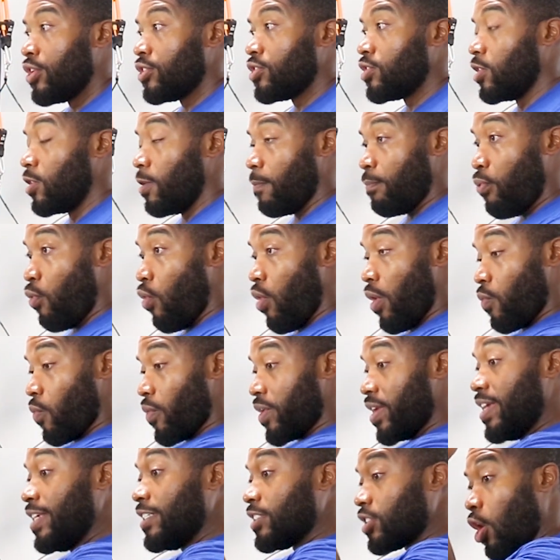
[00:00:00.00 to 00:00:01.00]
to the point
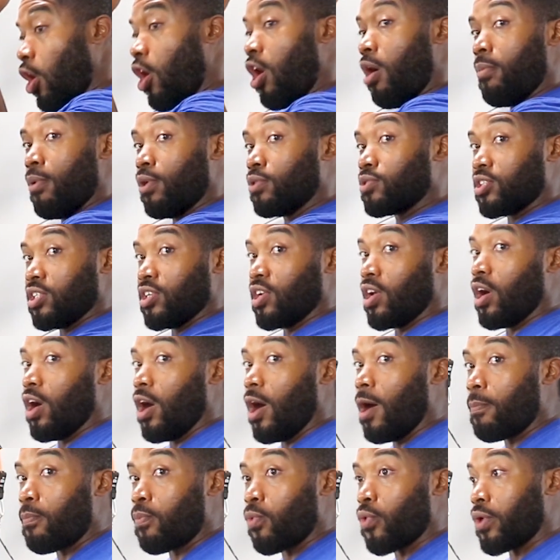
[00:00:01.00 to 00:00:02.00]
where he's almost in an
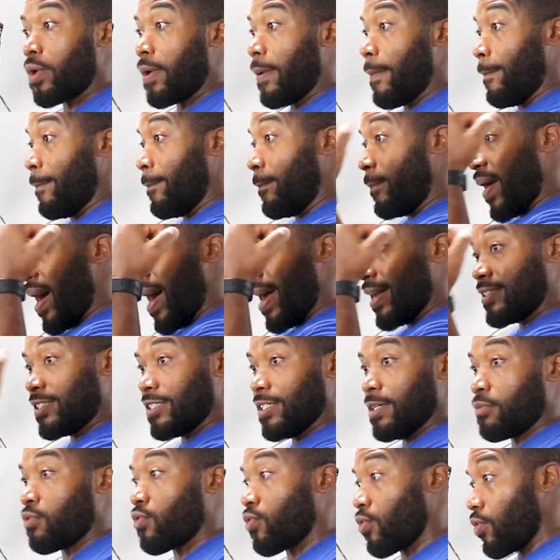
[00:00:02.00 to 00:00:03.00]
upward
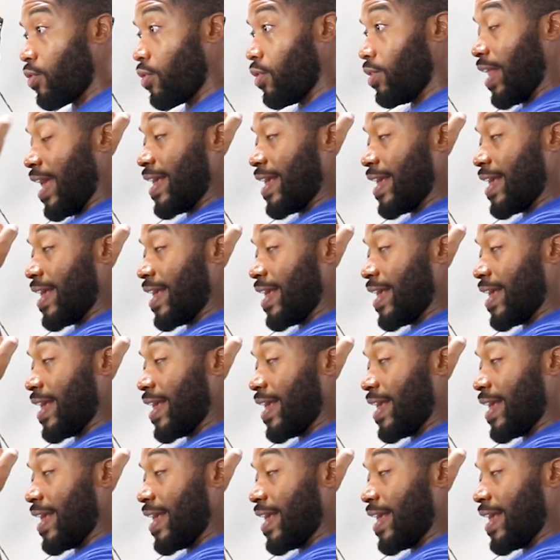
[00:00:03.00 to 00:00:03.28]
bicep curl,